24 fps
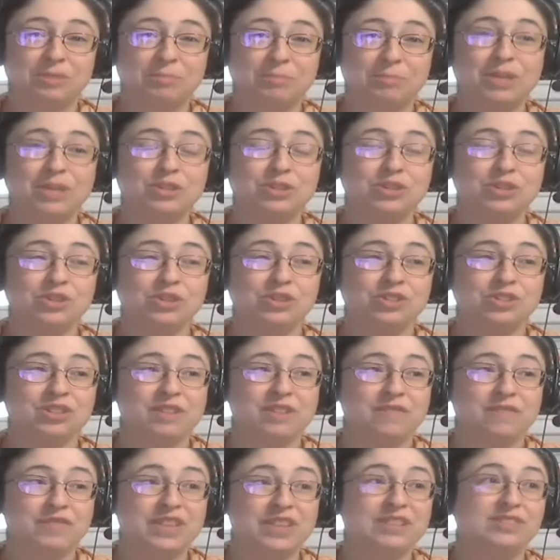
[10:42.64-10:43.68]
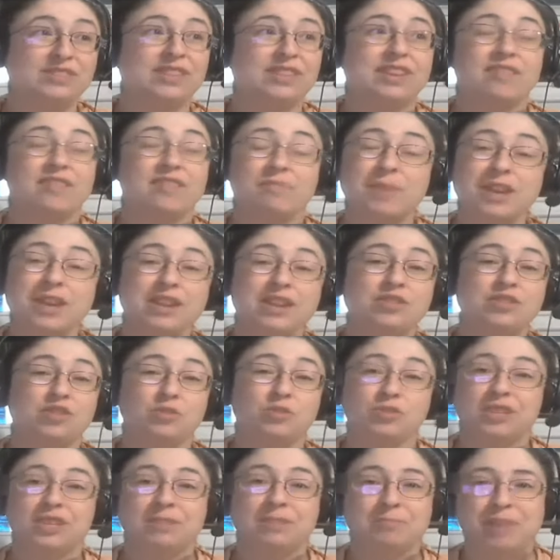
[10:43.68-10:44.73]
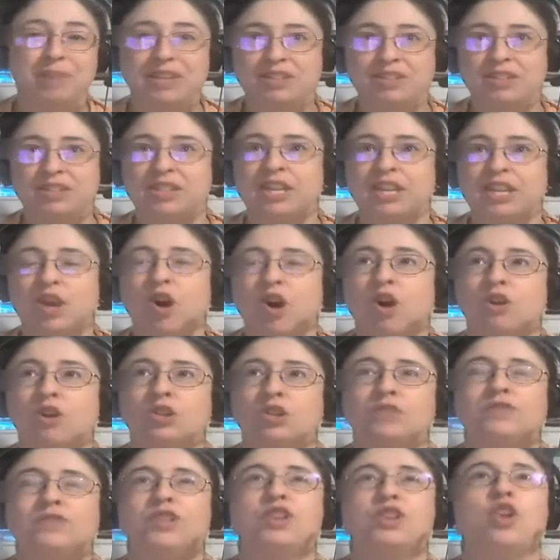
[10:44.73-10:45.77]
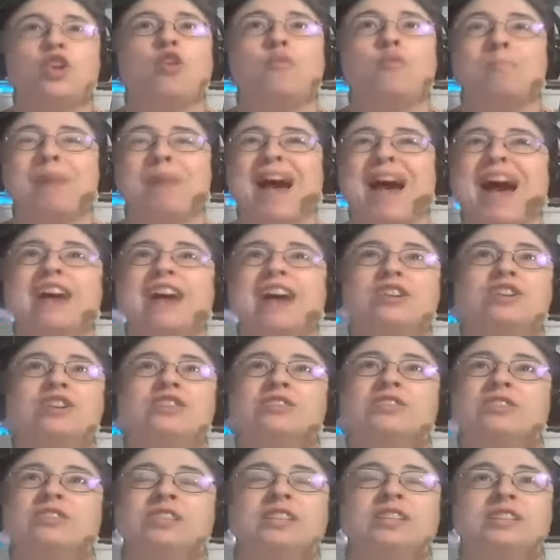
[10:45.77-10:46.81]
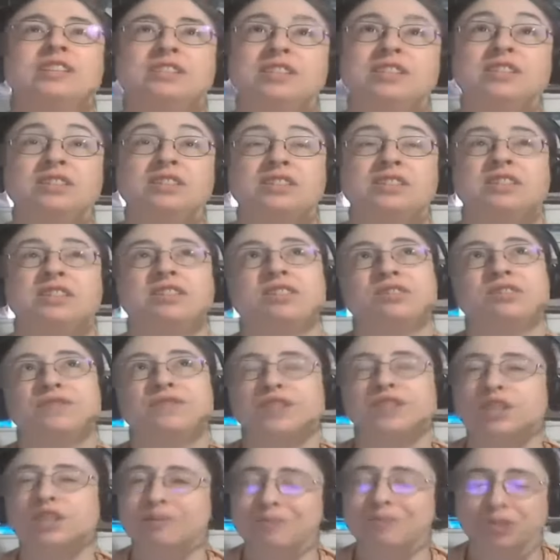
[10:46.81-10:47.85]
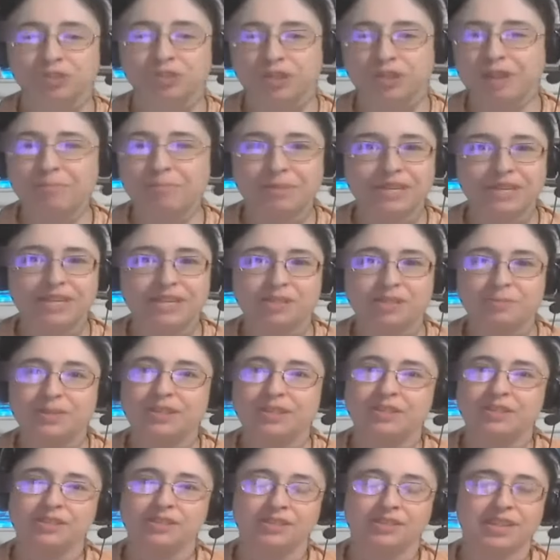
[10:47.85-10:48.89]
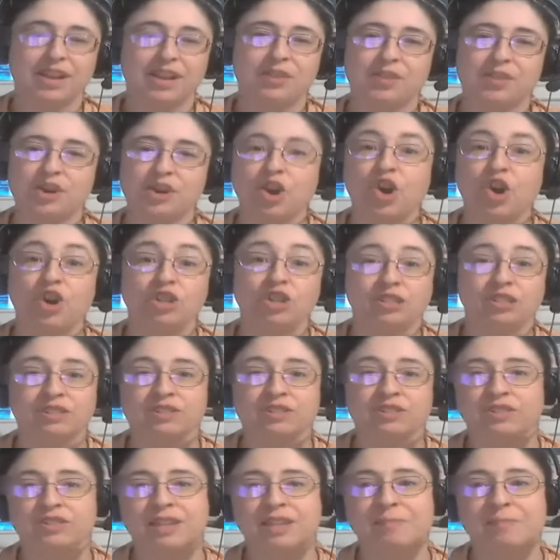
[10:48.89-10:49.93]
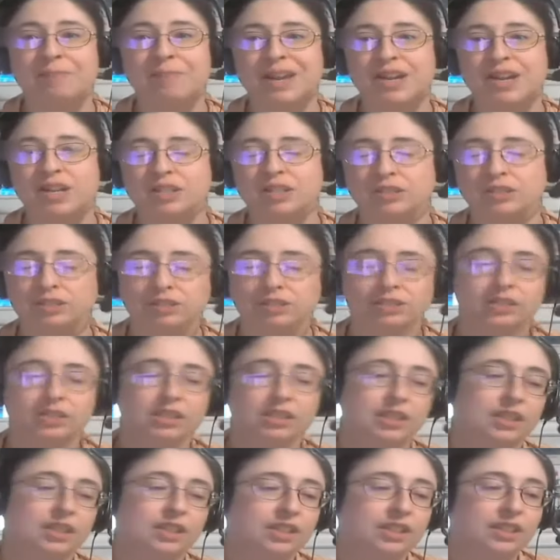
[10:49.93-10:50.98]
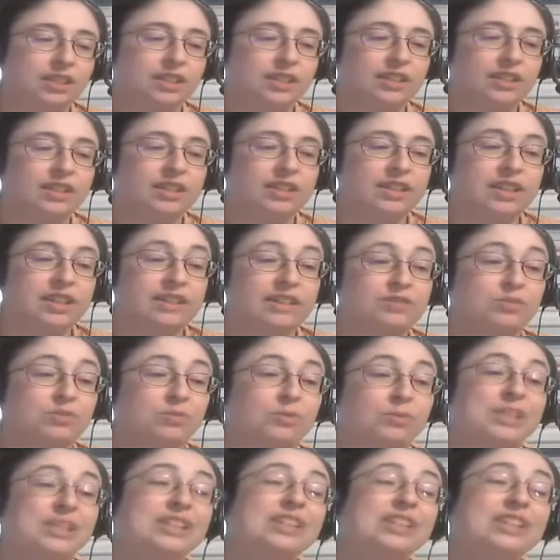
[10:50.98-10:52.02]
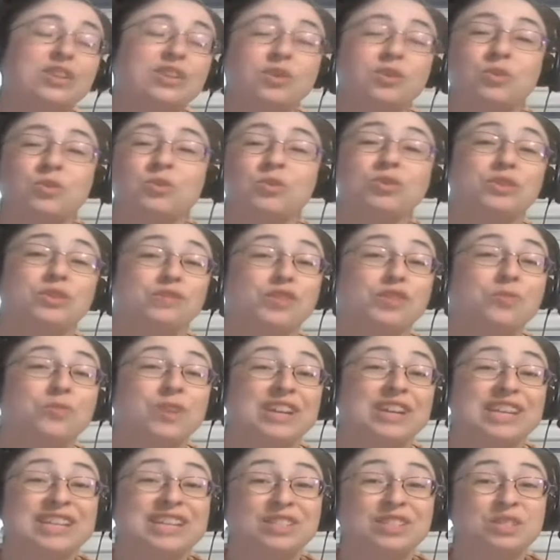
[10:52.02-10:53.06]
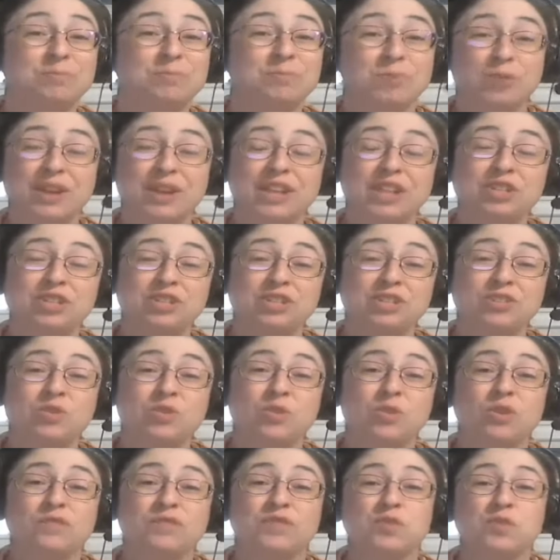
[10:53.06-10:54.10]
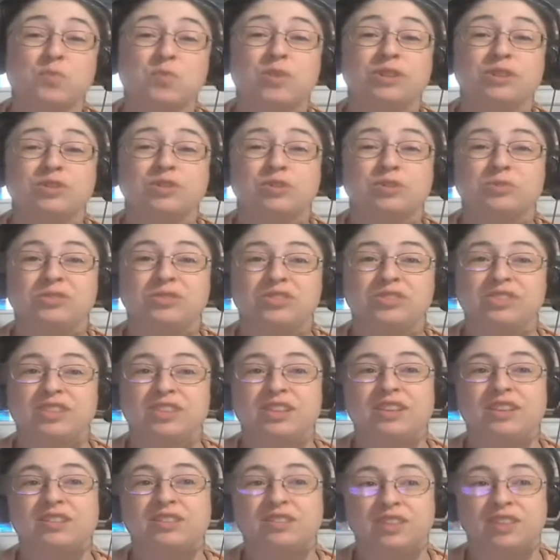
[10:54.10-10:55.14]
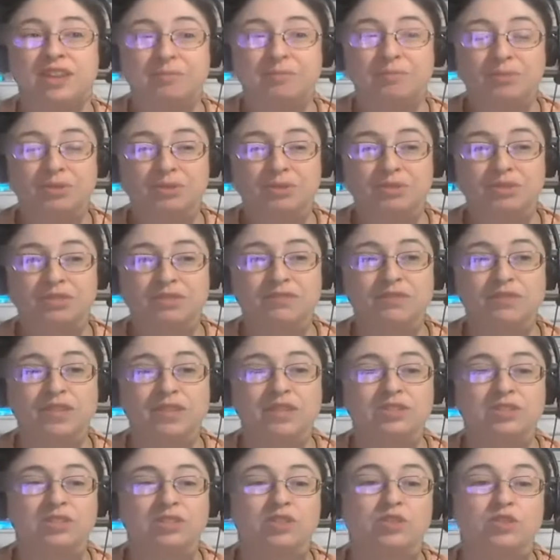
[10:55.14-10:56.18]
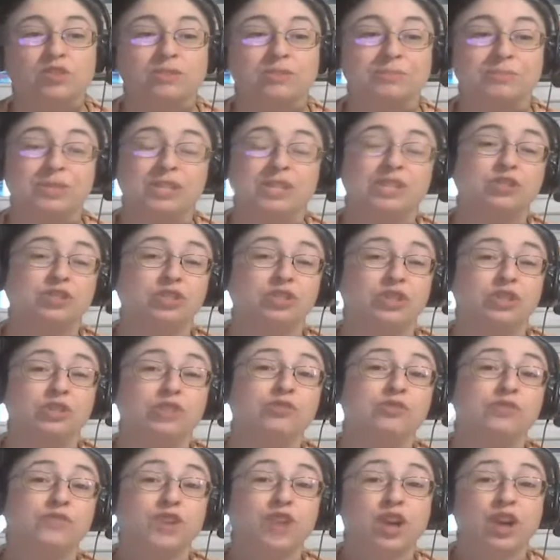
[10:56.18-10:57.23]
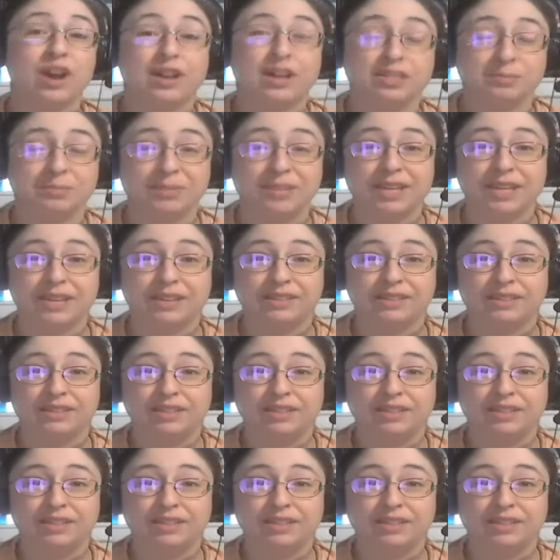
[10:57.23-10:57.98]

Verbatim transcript: pictures of things they have made using basically all of the known patterns in existence for commercial companies, because now they're all under the same banner. It's really cool if you want inspiration or if you want to see examples of things that you can potentially use for cosplay,